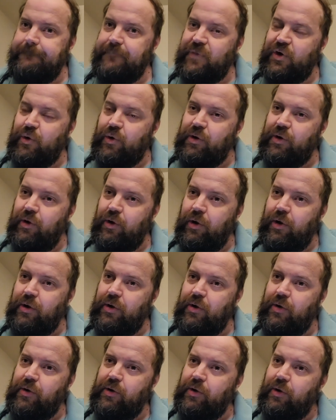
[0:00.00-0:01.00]
going
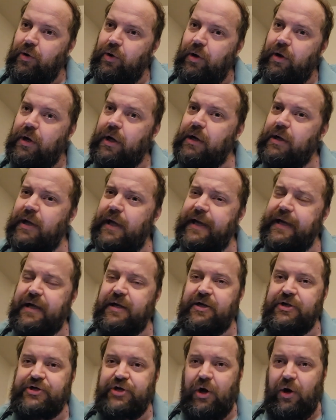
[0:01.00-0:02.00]
along, unlike
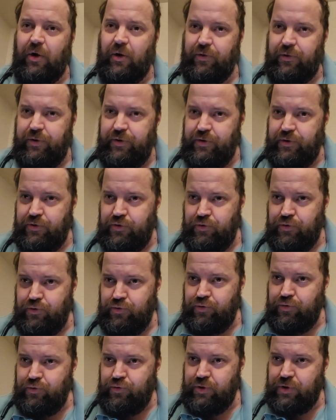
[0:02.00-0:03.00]
an adult
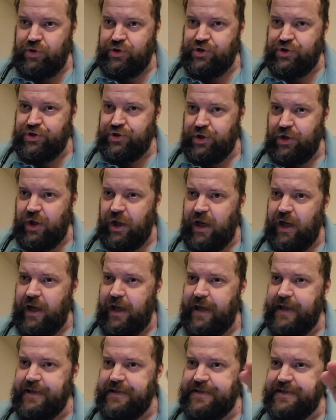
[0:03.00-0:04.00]
who
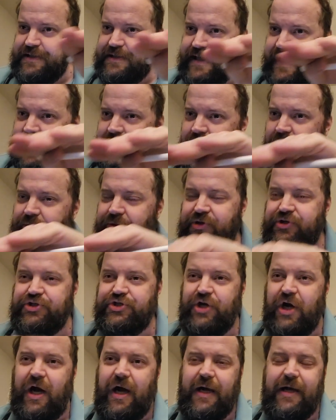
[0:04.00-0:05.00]
slides down the
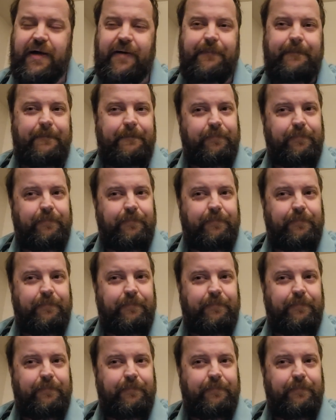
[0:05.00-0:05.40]
shock,